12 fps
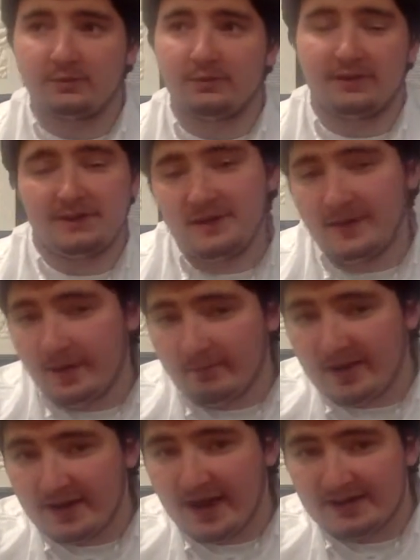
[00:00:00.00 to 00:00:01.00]
the key
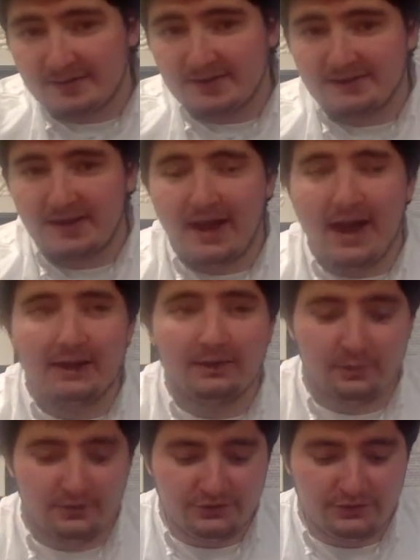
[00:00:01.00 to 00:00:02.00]
main aspects that Alan
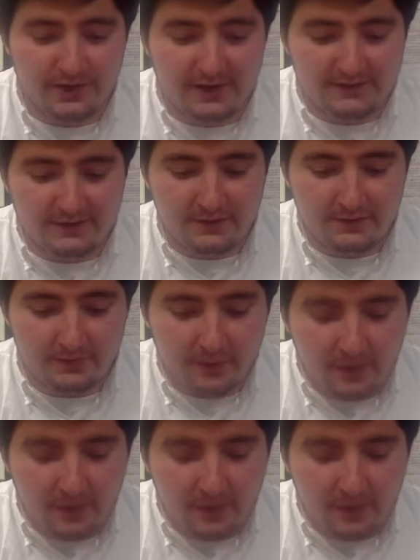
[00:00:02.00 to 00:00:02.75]
wants you guys to know,